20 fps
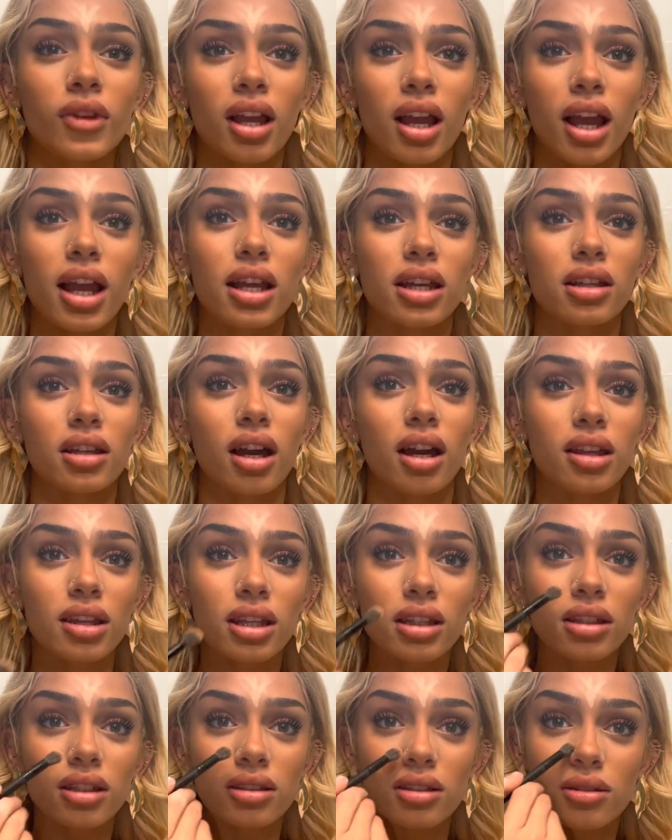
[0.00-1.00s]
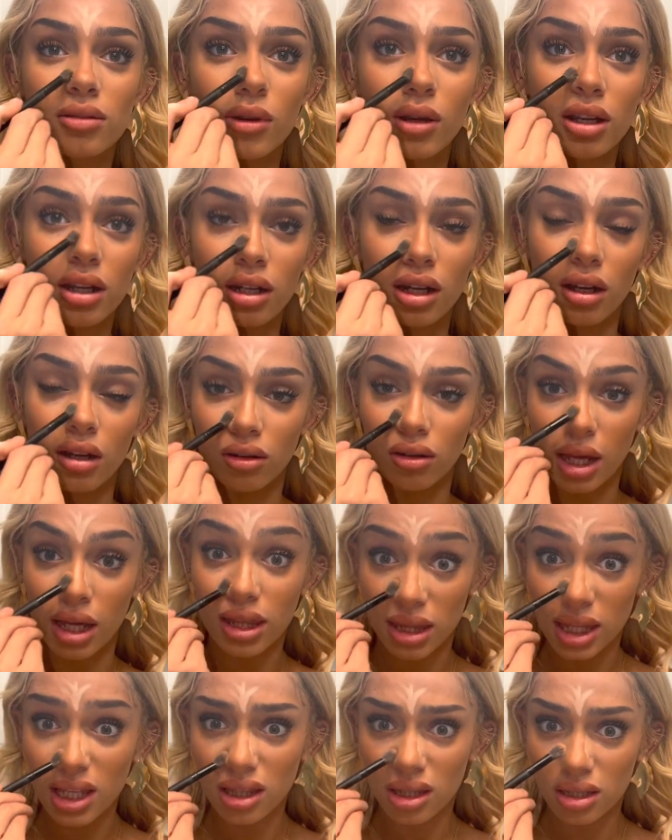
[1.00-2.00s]
Okay, I think this is working now. I
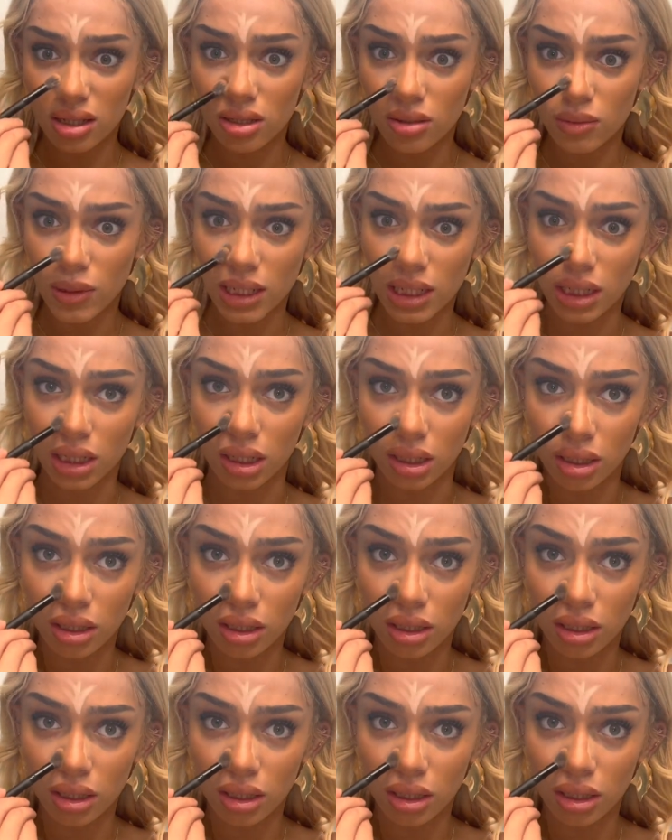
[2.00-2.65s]
think this is working.